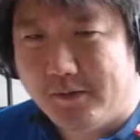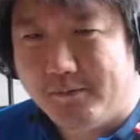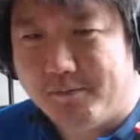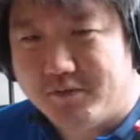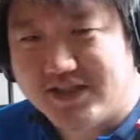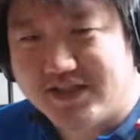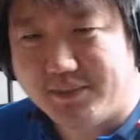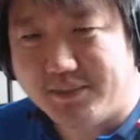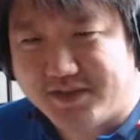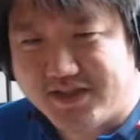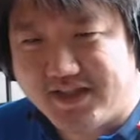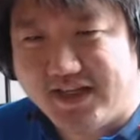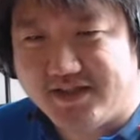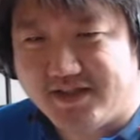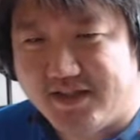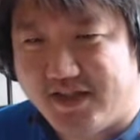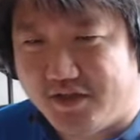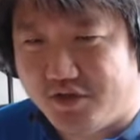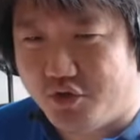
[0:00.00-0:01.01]

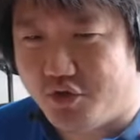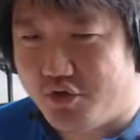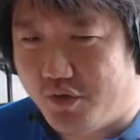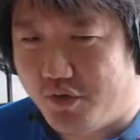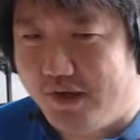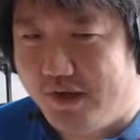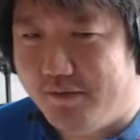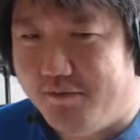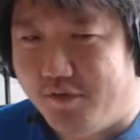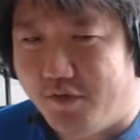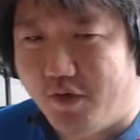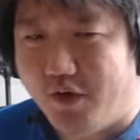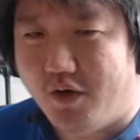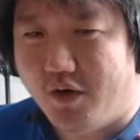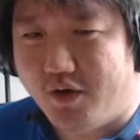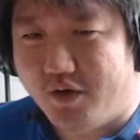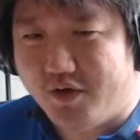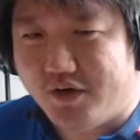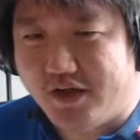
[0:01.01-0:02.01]
substats that you should aim
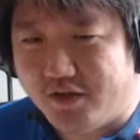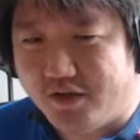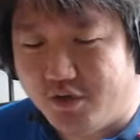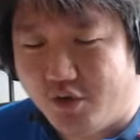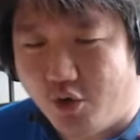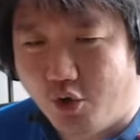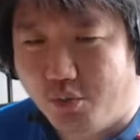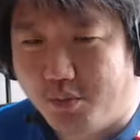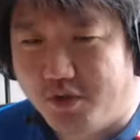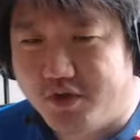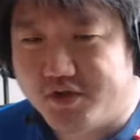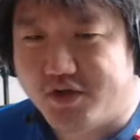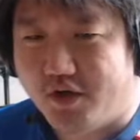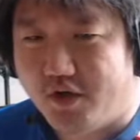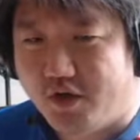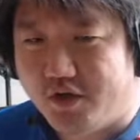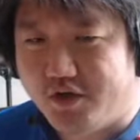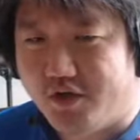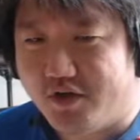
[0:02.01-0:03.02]
for in almost
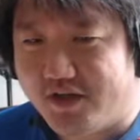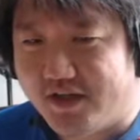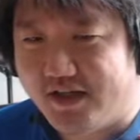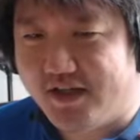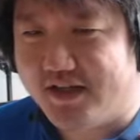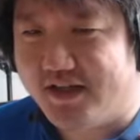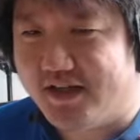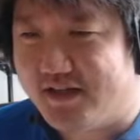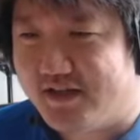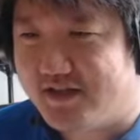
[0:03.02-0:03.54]
all your gear.